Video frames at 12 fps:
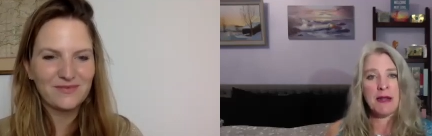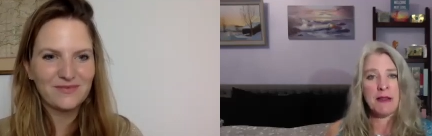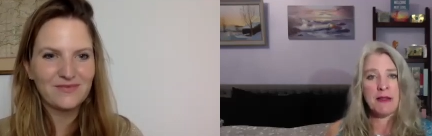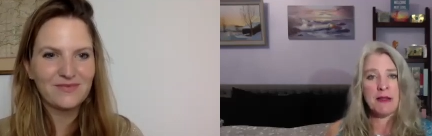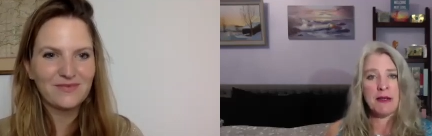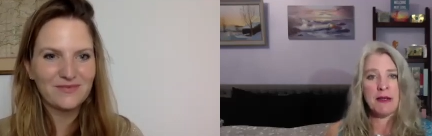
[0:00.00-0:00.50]
Speaker 1: on
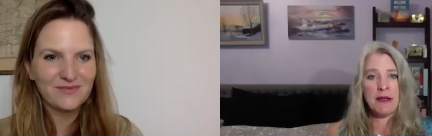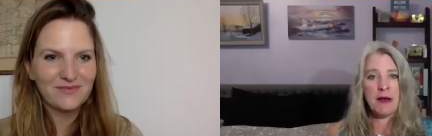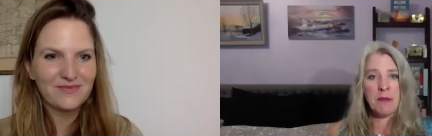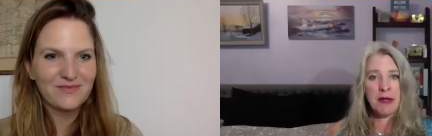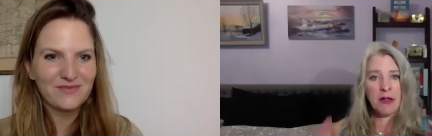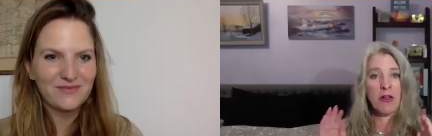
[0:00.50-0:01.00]
the on
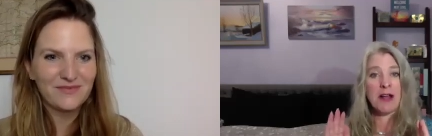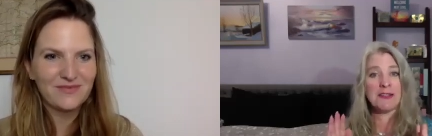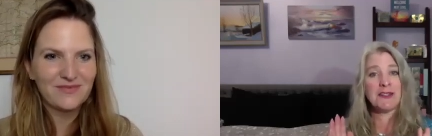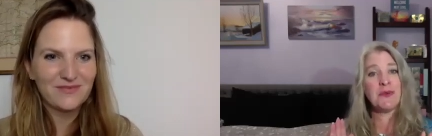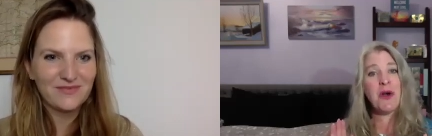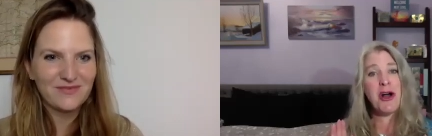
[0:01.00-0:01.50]
my
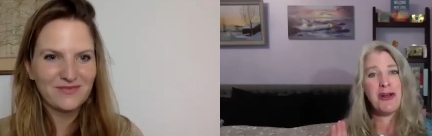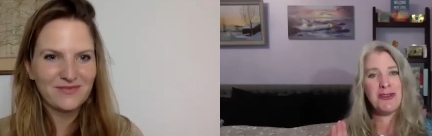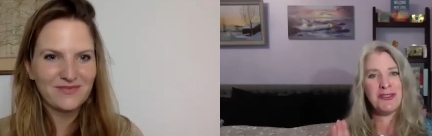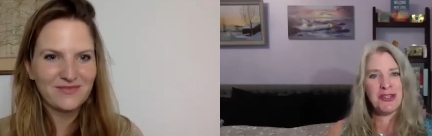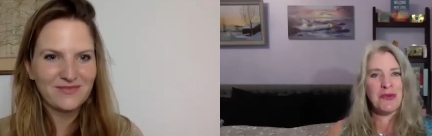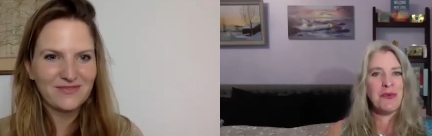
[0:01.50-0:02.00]
closet wall,
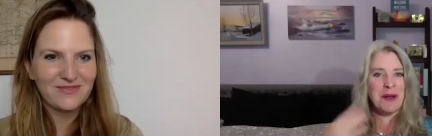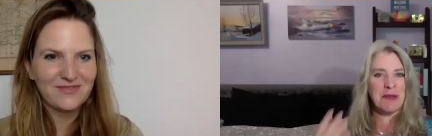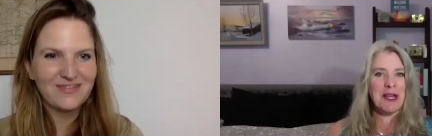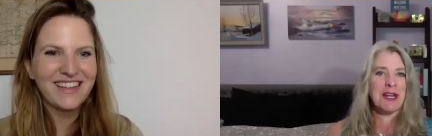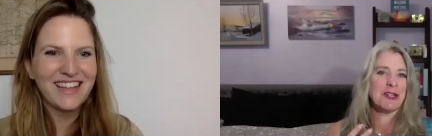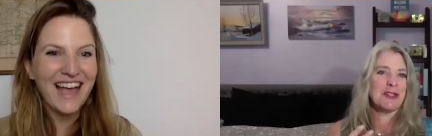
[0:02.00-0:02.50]
so when I'm
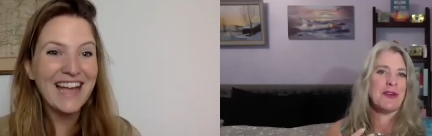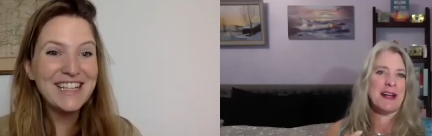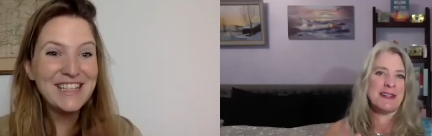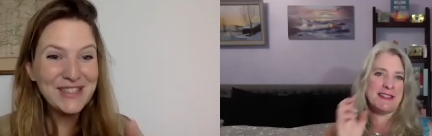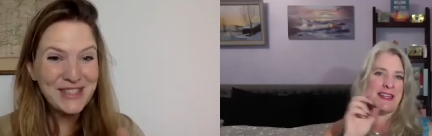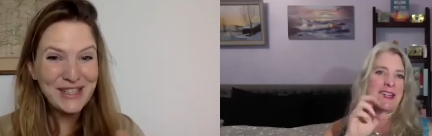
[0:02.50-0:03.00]
getting
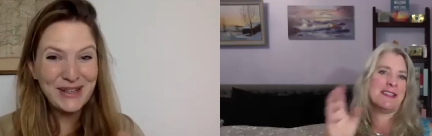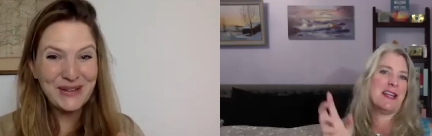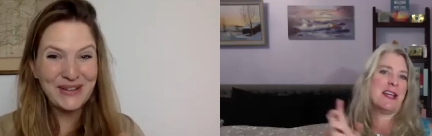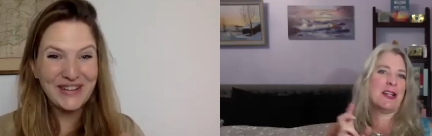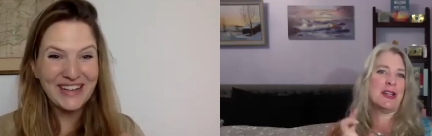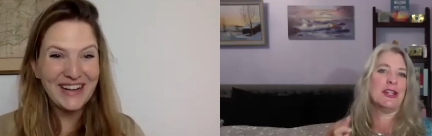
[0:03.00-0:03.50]
dressed, I, I
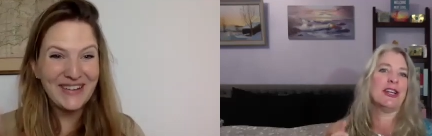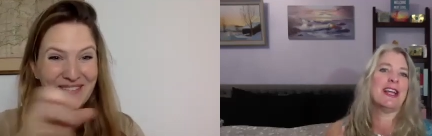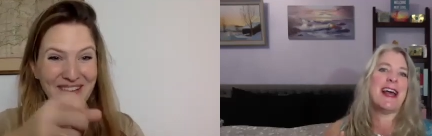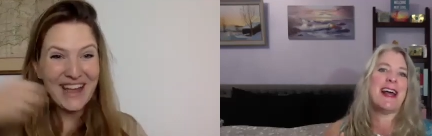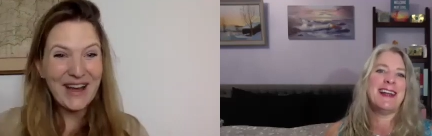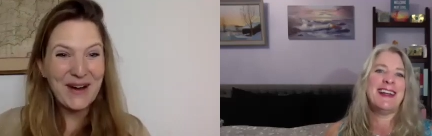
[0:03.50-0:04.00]
do.
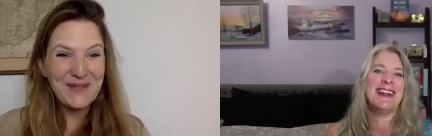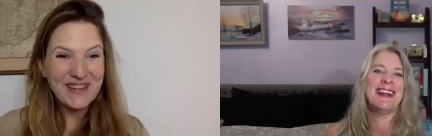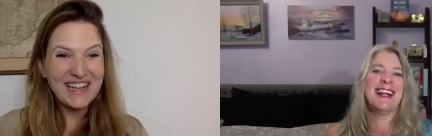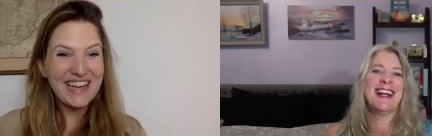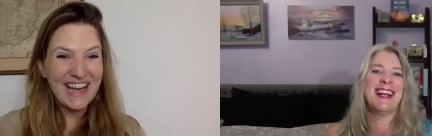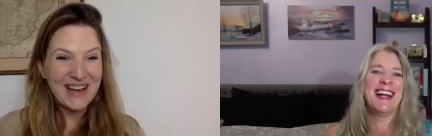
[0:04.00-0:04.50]
When I
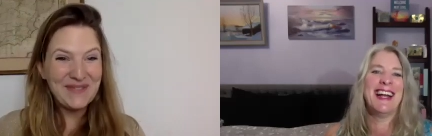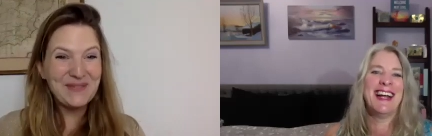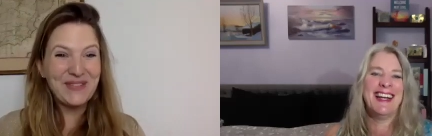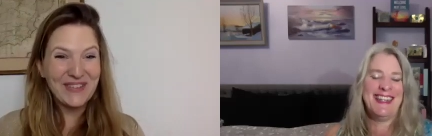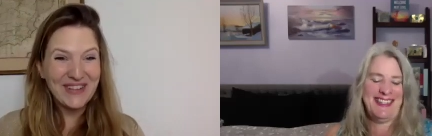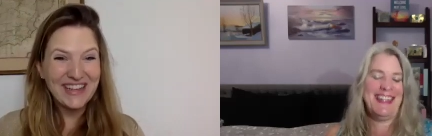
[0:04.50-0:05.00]
open it up,
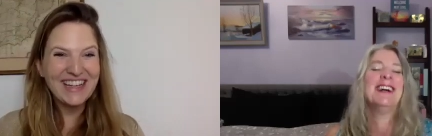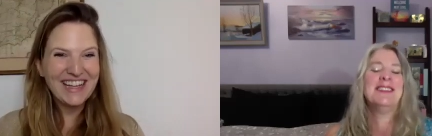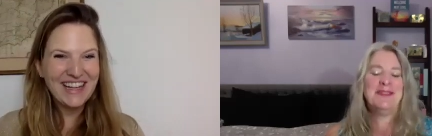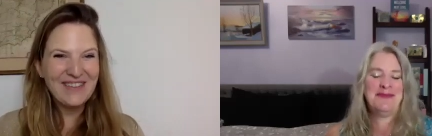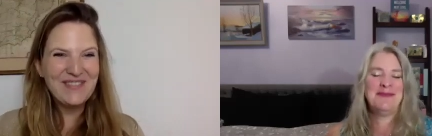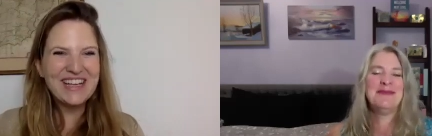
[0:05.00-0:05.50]

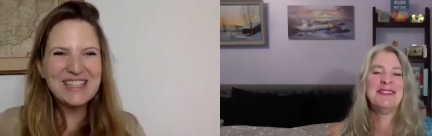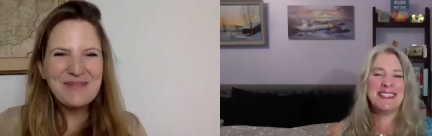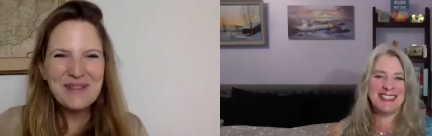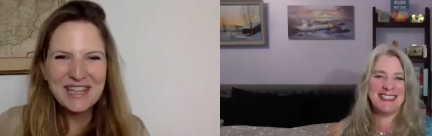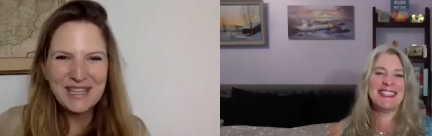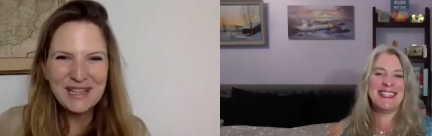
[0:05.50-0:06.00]
because I'm
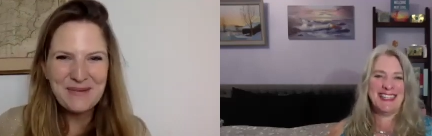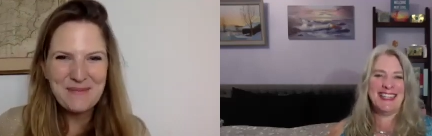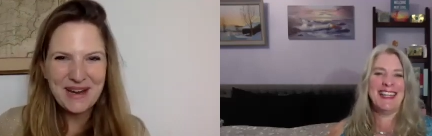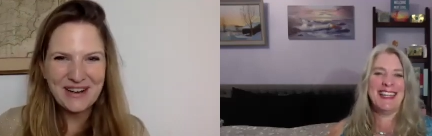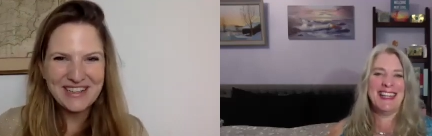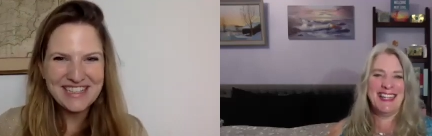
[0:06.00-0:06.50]
Speaker 2: a little
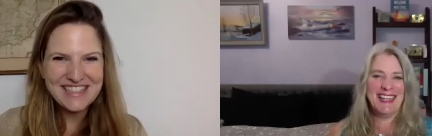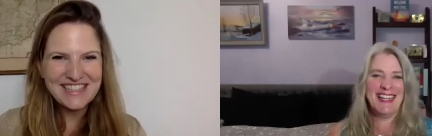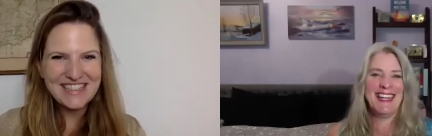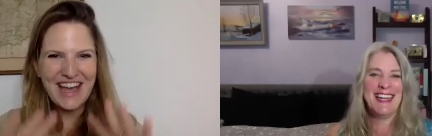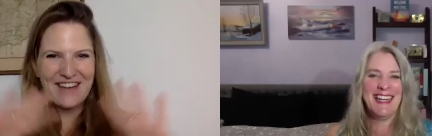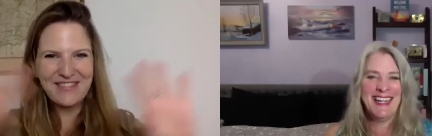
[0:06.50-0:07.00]
embarrassed to
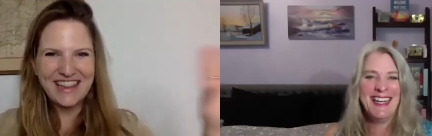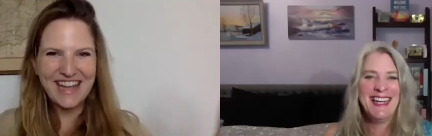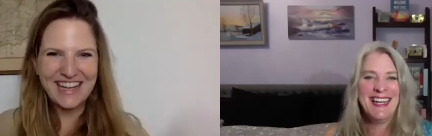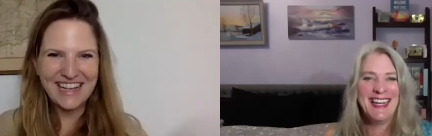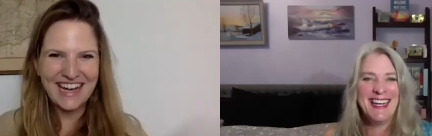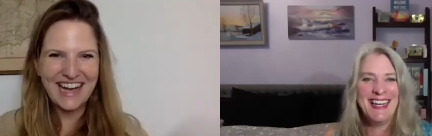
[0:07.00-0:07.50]
have it
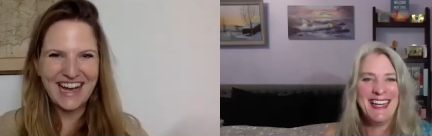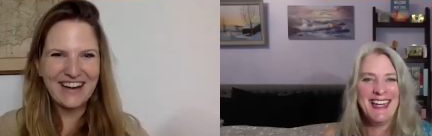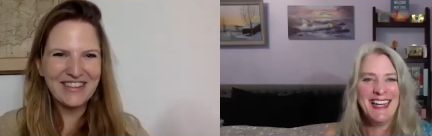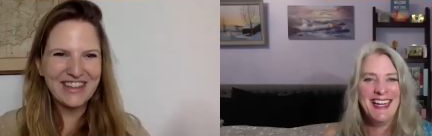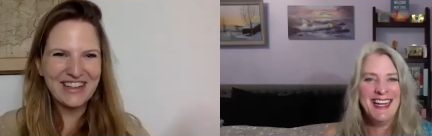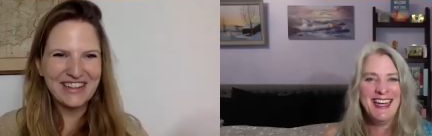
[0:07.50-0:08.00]
like
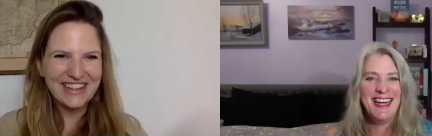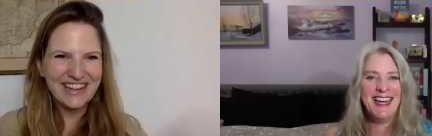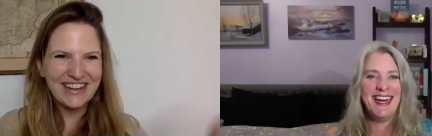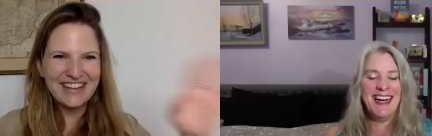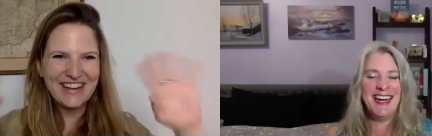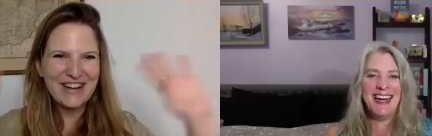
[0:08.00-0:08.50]
out there,
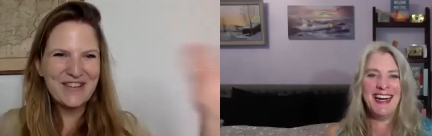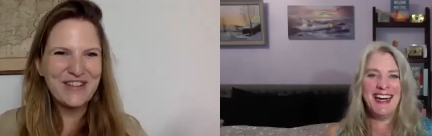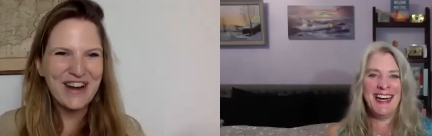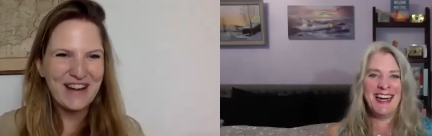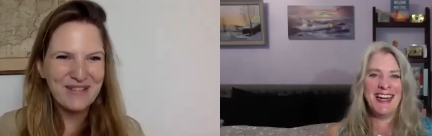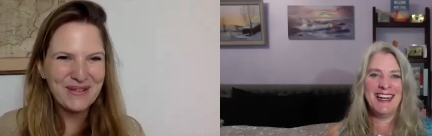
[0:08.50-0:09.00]
you know, for
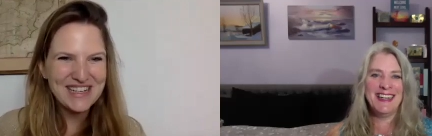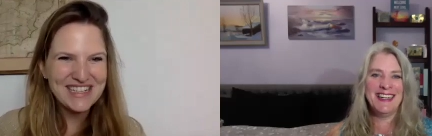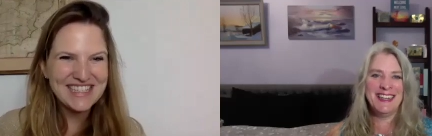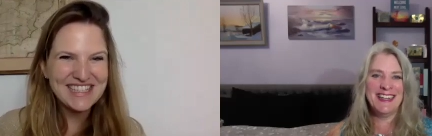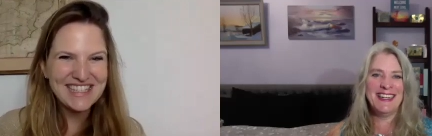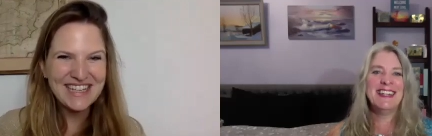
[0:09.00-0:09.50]
everyone to
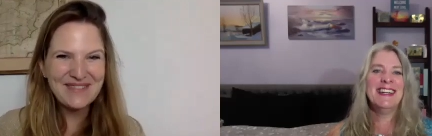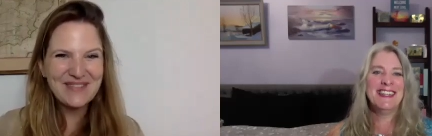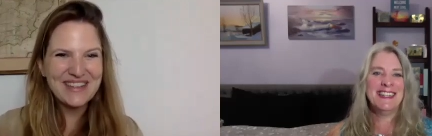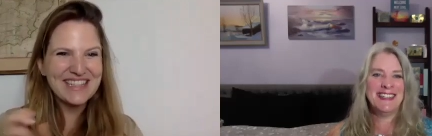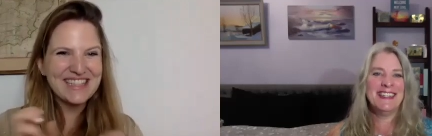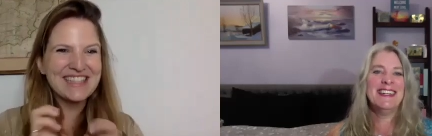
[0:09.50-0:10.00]
see,
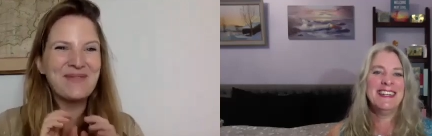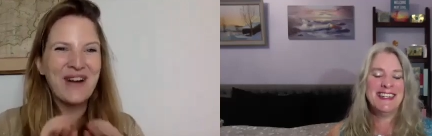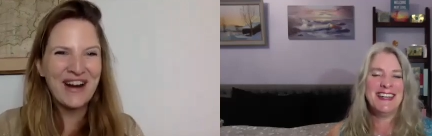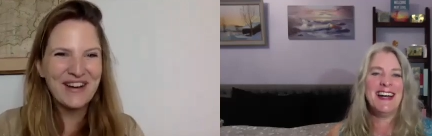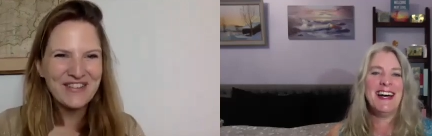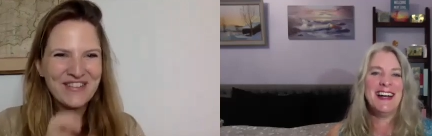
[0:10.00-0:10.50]
but it's
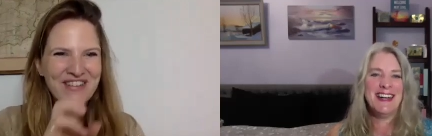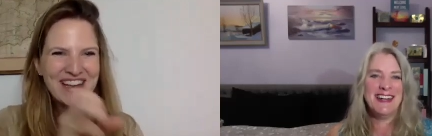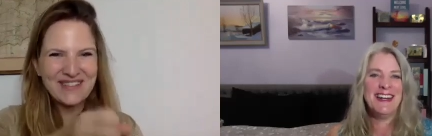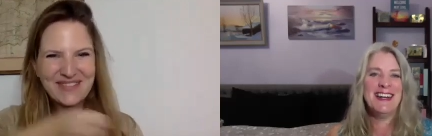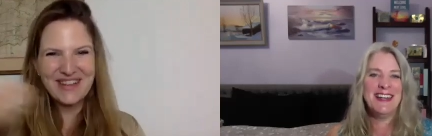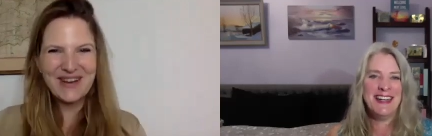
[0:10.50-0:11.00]
perfect
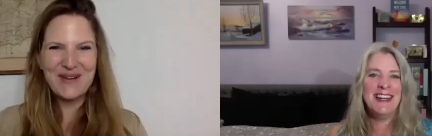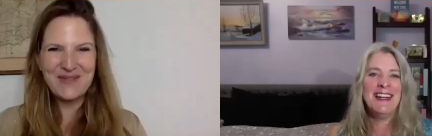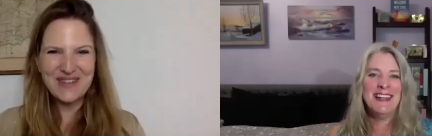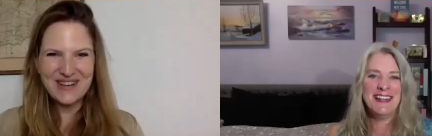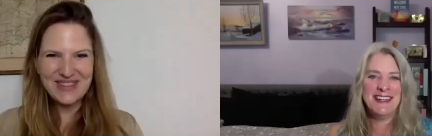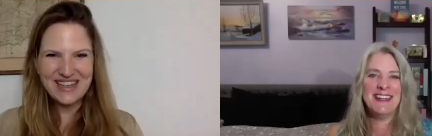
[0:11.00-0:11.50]
when you
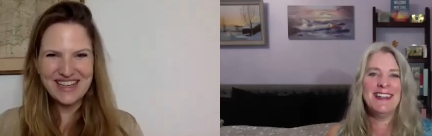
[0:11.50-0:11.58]
open up the